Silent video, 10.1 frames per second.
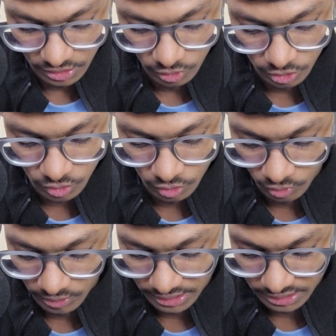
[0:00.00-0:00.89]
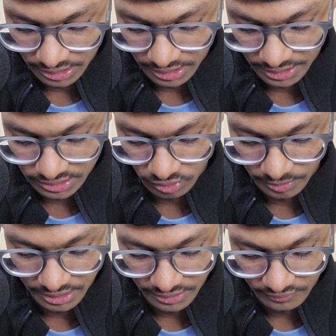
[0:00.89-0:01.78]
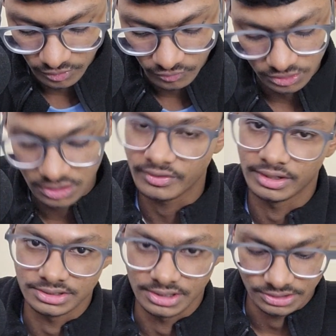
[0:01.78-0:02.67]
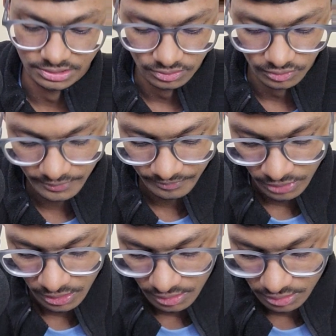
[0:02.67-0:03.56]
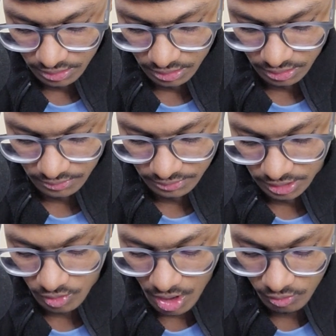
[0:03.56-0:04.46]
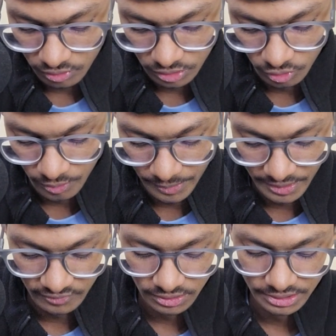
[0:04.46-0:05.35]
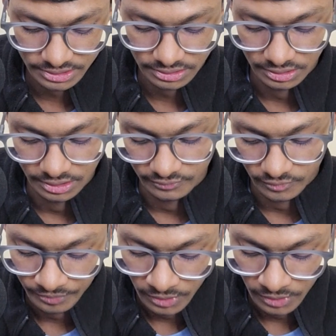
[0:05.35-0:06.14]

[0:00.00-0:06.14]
Those who do well in the written test will be interviewed for the final selection. Okay. Now, how do we prepare for the test and the interview?